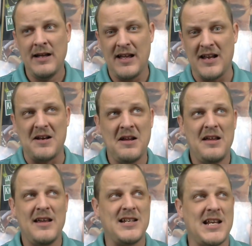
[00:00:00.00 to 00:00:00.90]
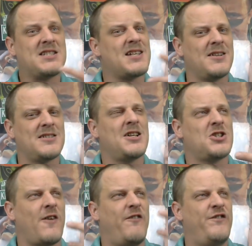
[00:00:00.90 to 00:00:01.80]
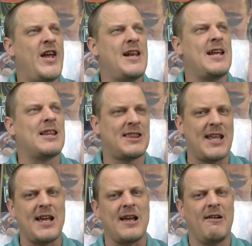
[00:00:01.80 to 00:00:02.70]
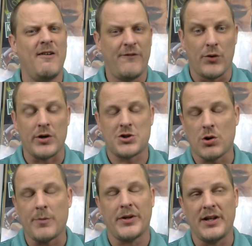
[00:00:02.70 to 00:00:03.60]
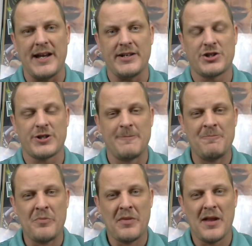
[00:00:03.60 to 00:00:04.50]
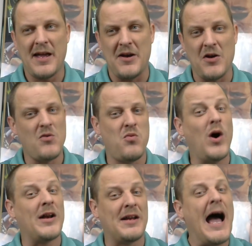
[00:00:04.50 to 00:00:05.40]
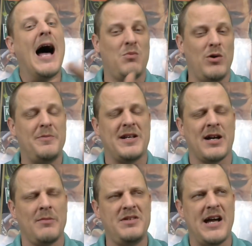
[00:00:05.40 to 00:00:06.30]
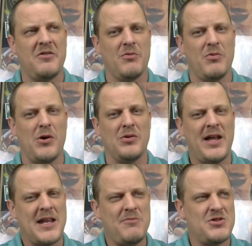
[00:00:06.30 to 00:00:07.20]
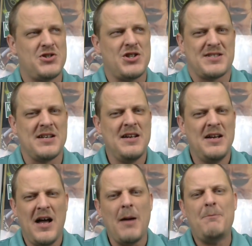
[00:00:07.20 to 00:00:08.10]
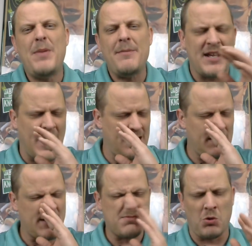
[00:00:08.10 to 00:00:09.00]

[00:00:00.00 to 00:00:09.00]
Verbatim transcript: And in such a fitting thing for a Triple H and what God would become down the road. Like he was just a baby God at this